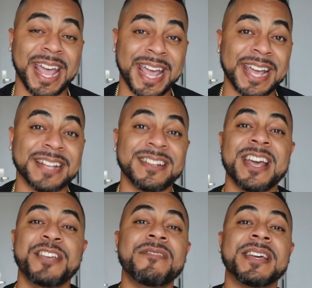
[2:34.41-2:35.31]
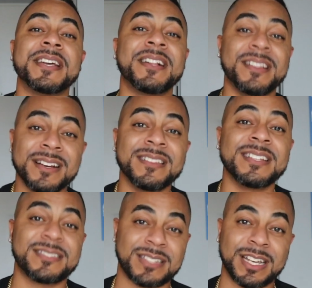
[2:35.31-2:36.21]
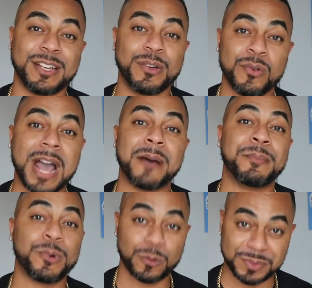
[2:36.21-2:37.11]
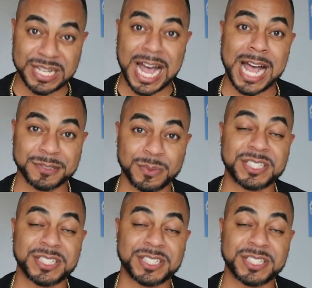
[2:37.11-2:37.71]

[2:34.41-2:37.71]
and you can clearly see who got boob jobs,